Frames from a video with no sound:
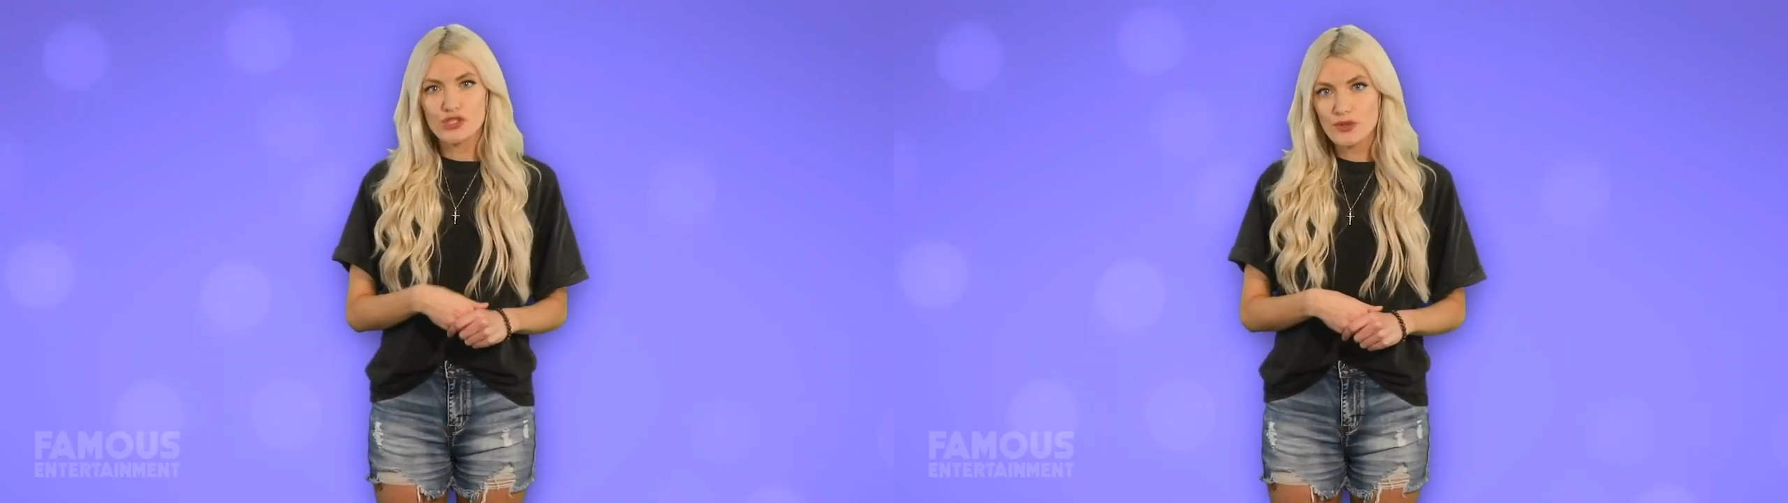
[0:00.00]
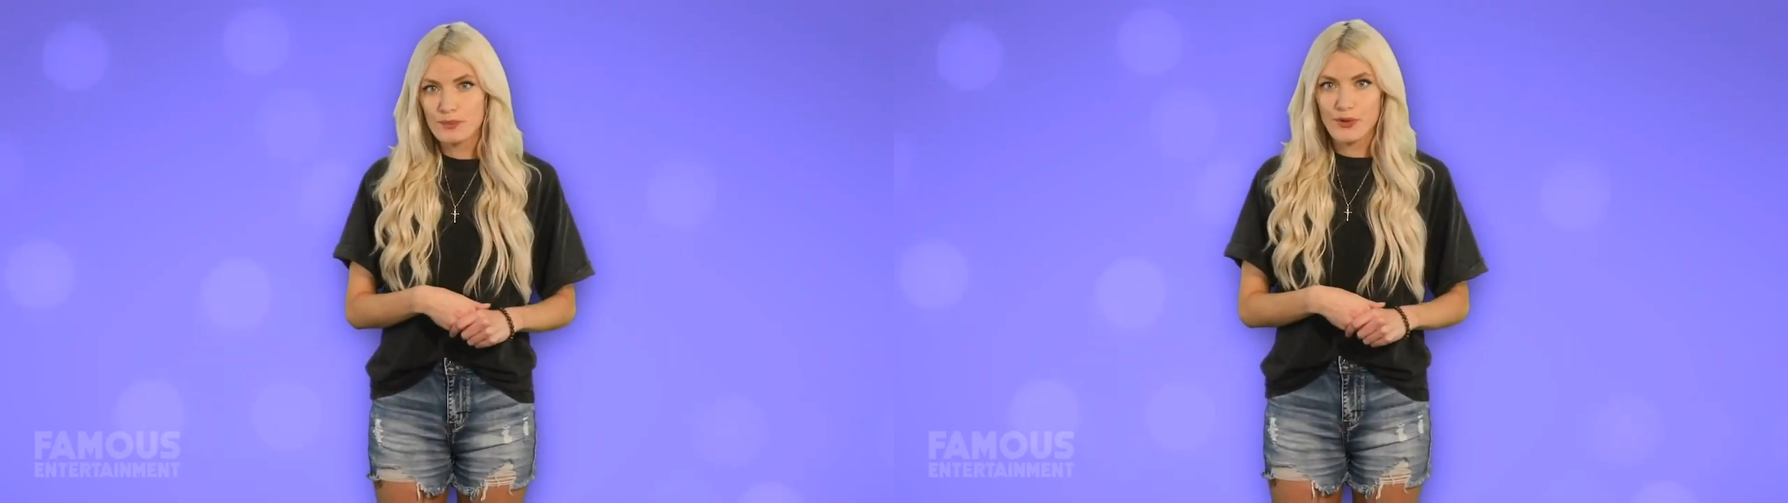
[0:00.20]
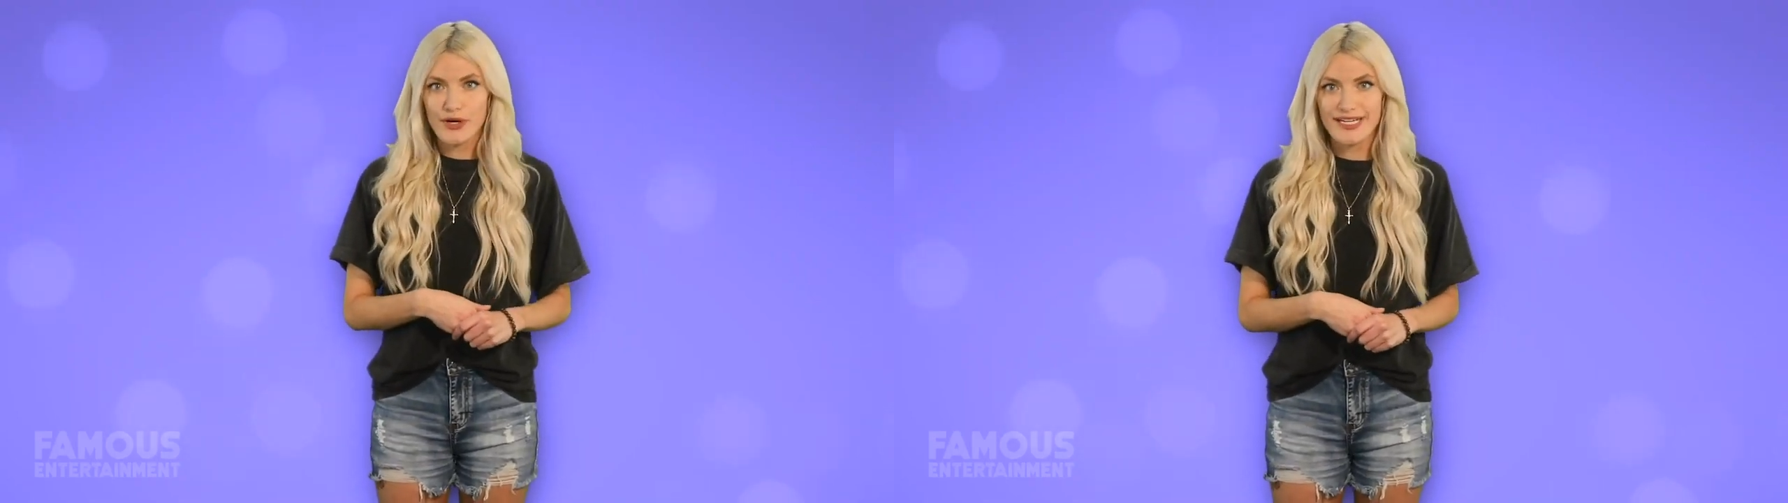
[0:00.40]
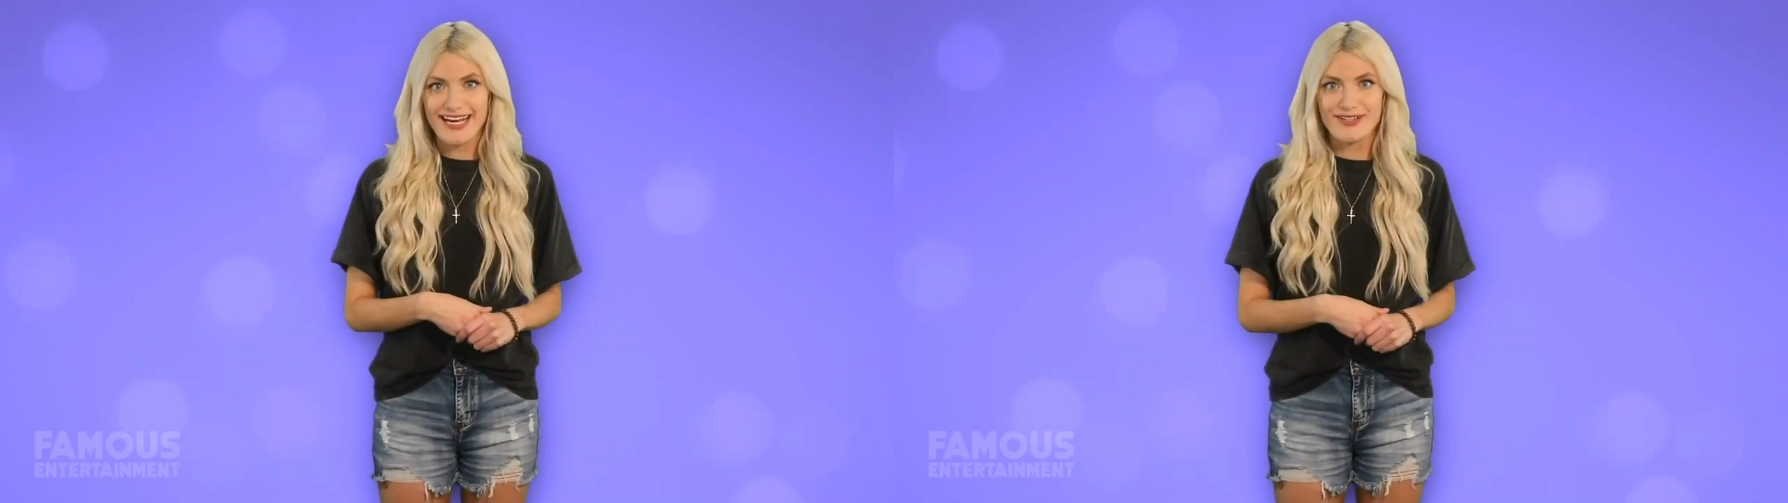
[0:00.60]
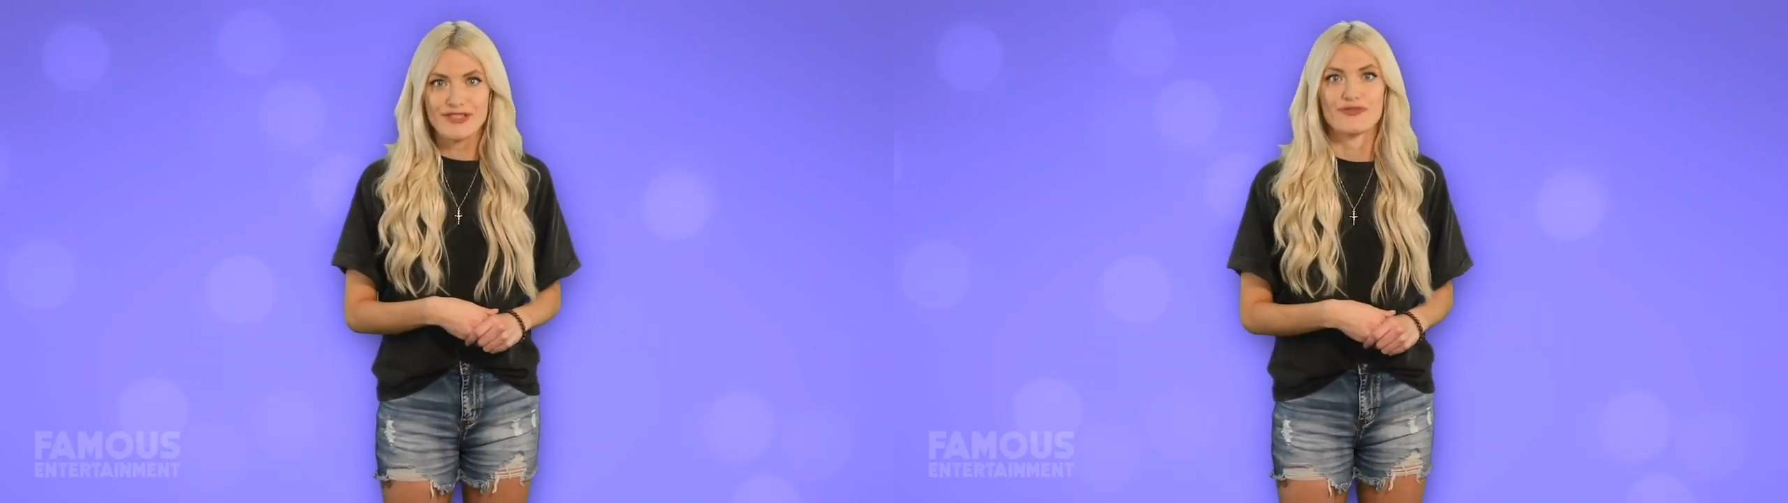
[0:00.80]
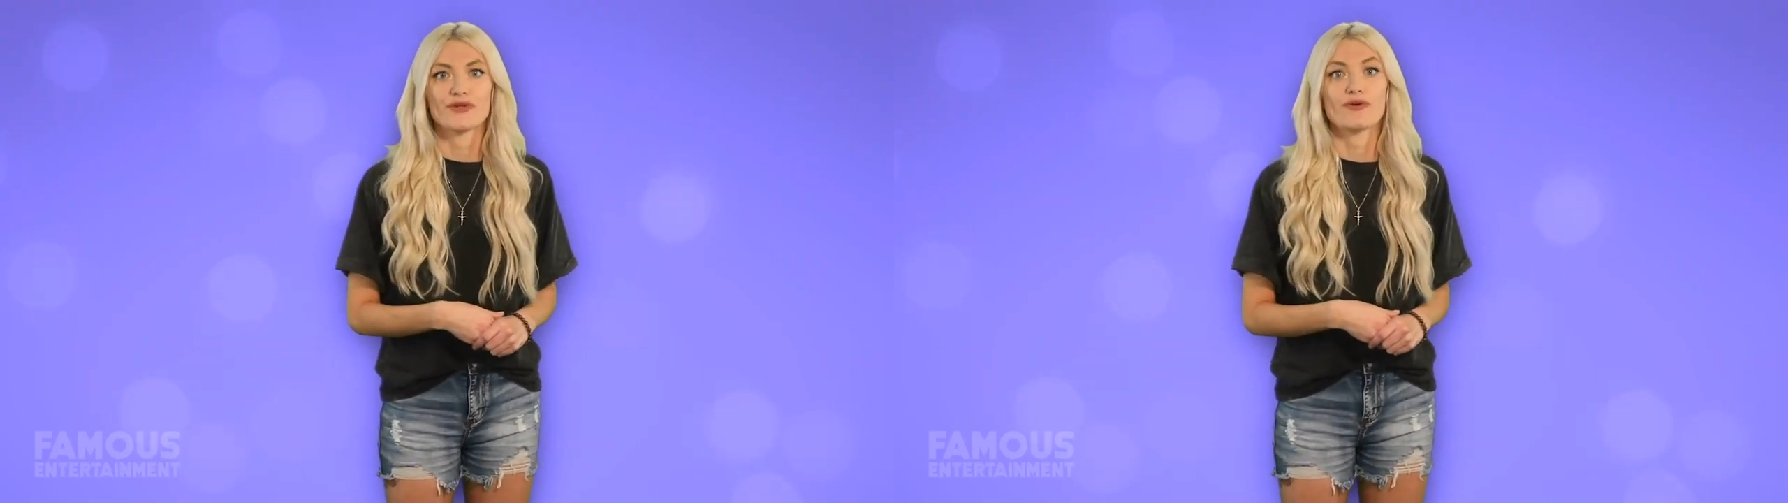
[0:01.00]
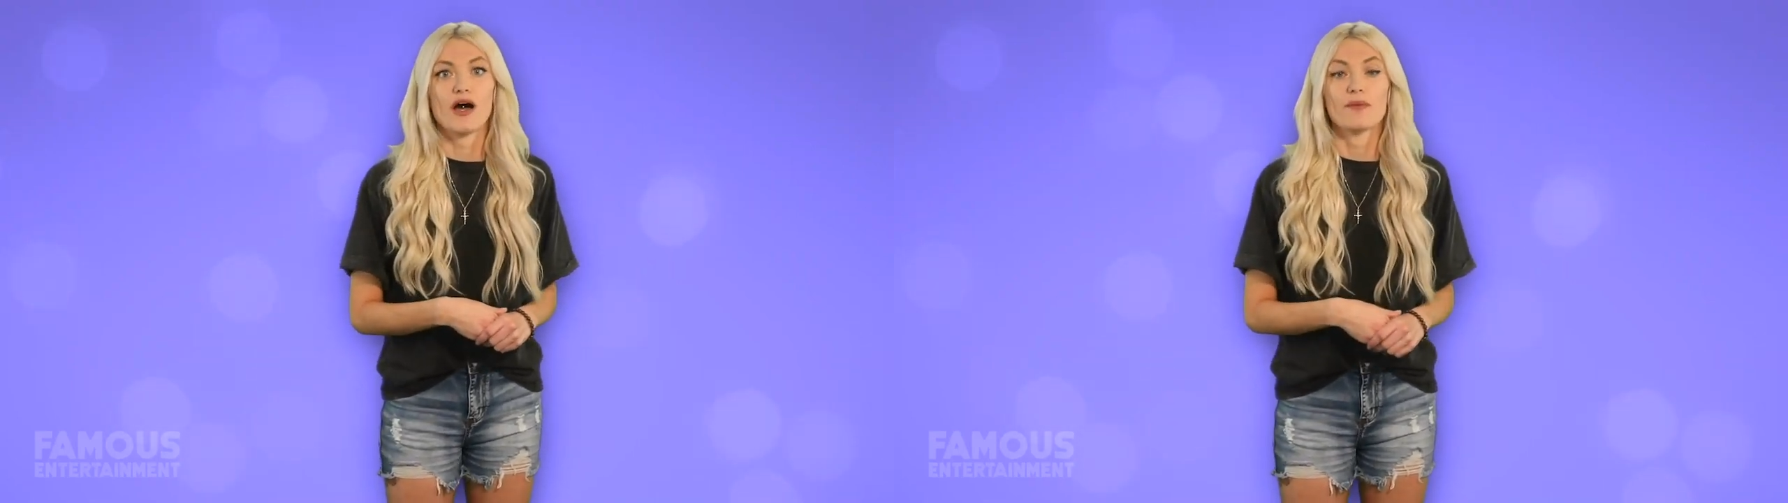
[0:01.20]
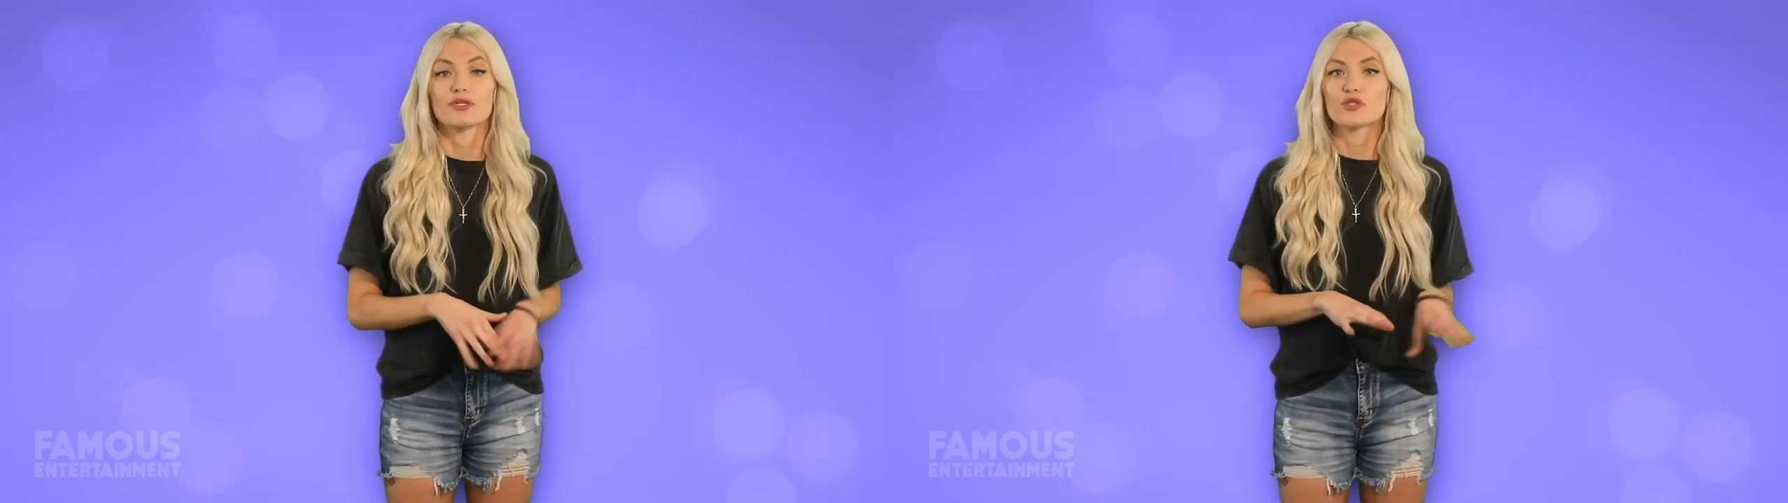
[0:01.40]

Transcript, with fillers: two important eras for Rob,